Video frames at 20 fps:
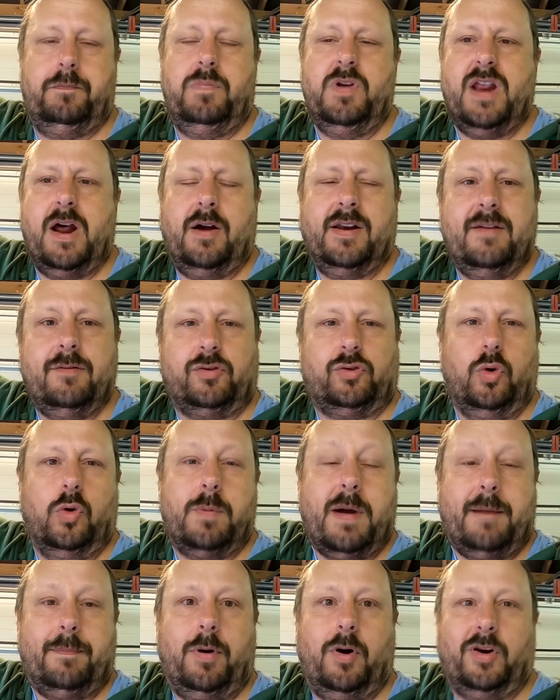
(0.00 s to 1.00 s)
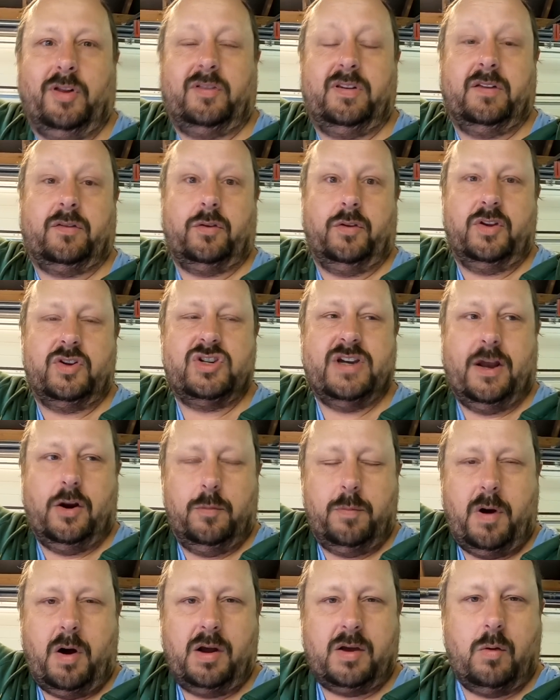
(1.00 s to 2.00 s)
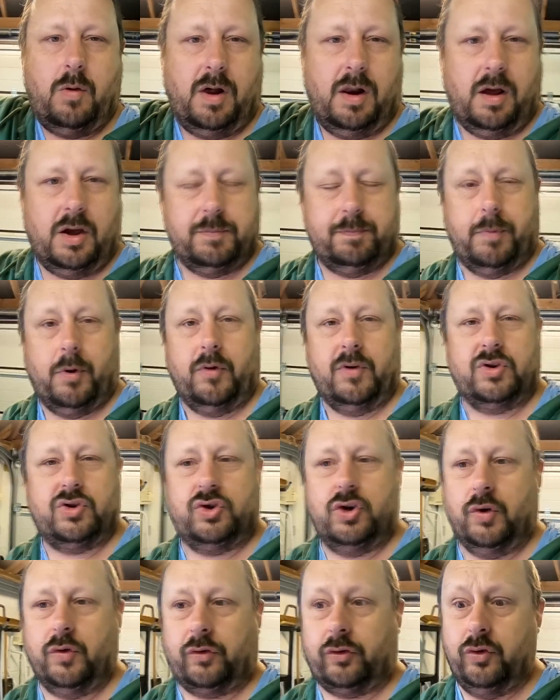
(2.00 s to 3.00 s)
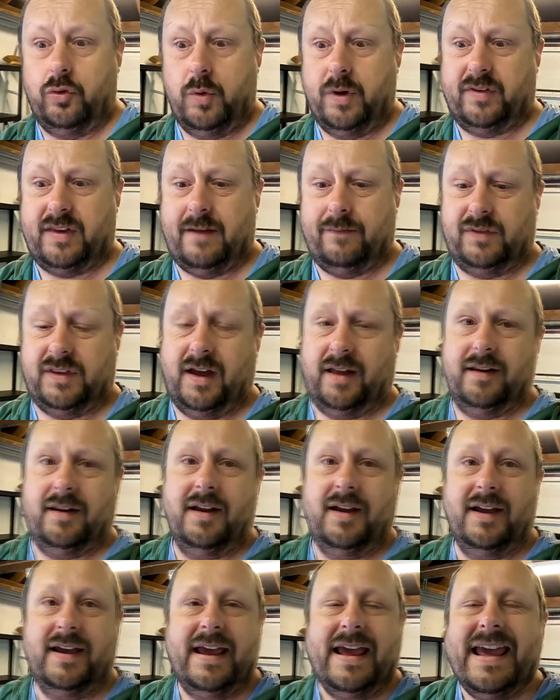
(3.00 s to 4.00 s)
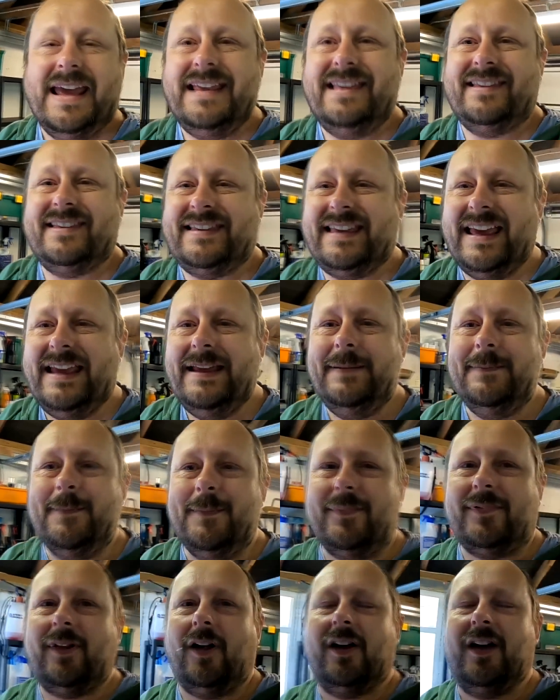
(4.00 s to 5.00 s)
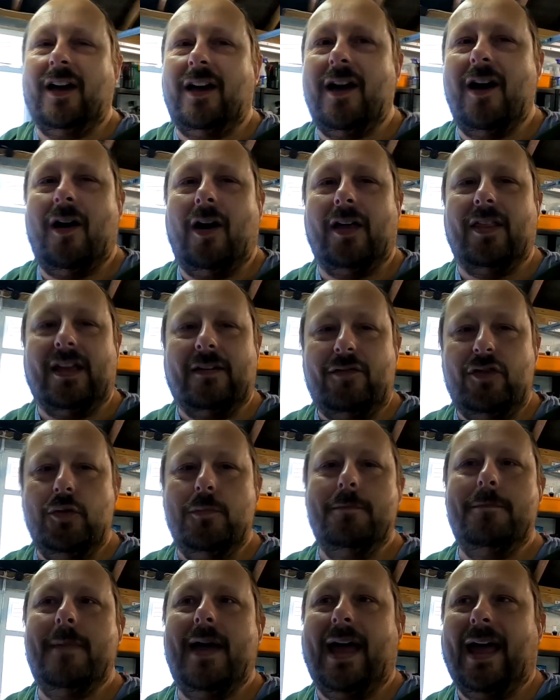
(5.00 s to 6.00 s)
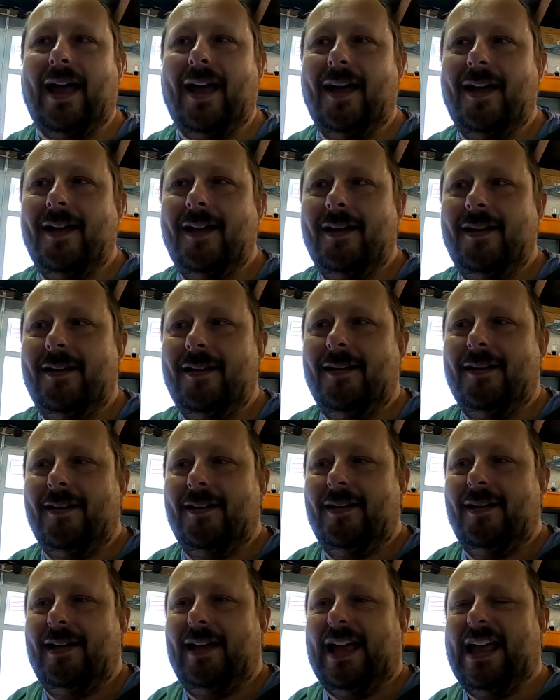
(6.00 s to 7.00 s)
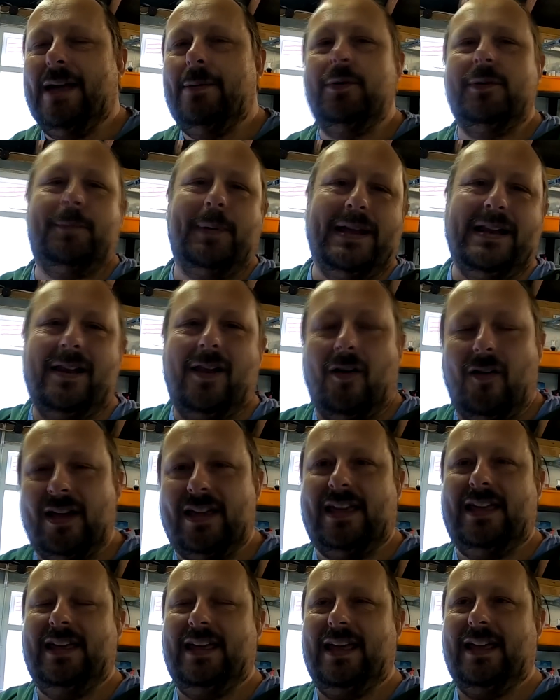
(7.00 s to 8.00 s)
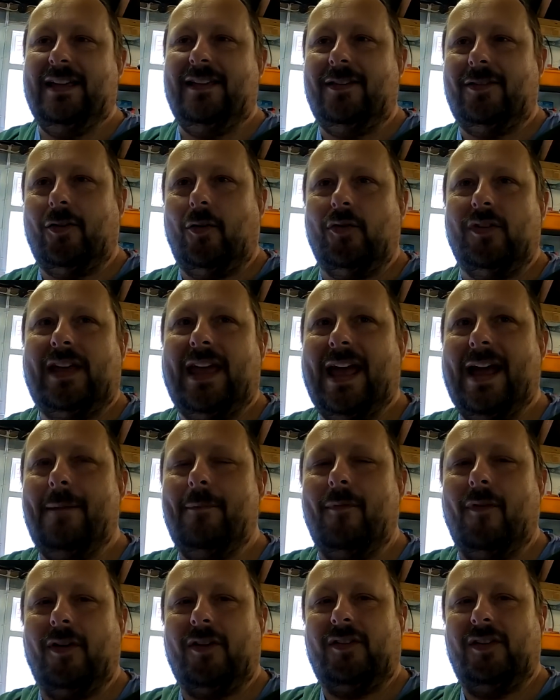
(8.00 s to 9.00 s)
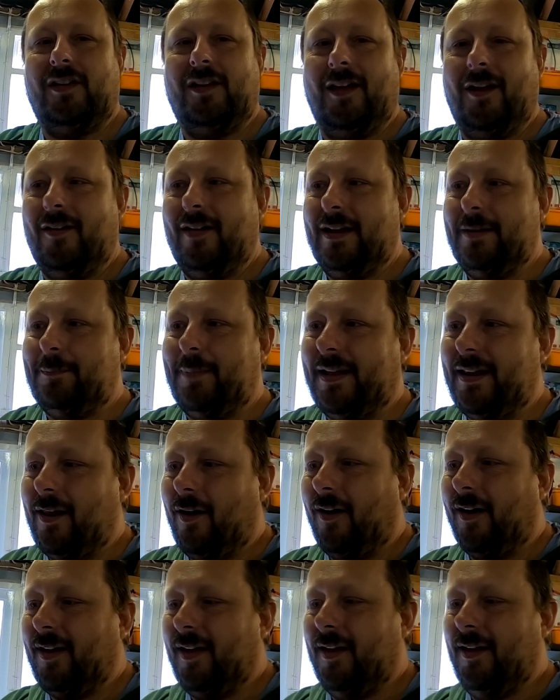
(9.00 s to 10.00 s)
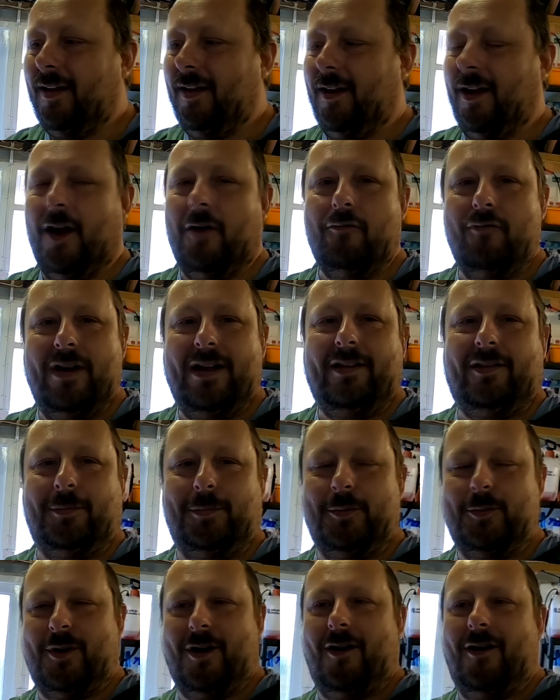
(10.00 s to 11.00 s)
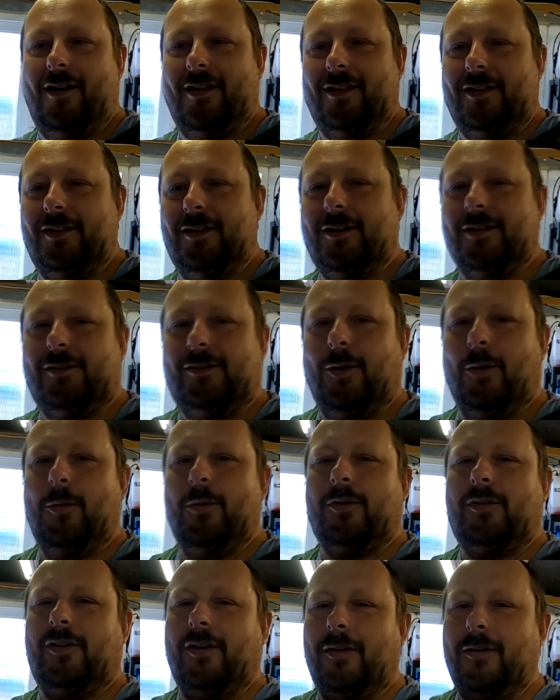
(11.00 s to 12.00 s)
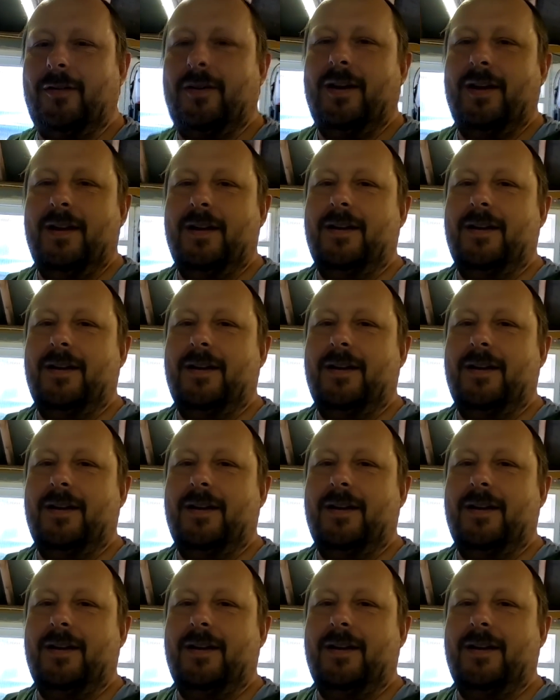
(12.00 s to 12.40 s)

You know, I never talk about politics on the channel, but I quite like Boris Johnson, always have done. He seems like a guy that if you met, he would be like he is on camera to you. He'd be like a reasonable guy that you could talk to.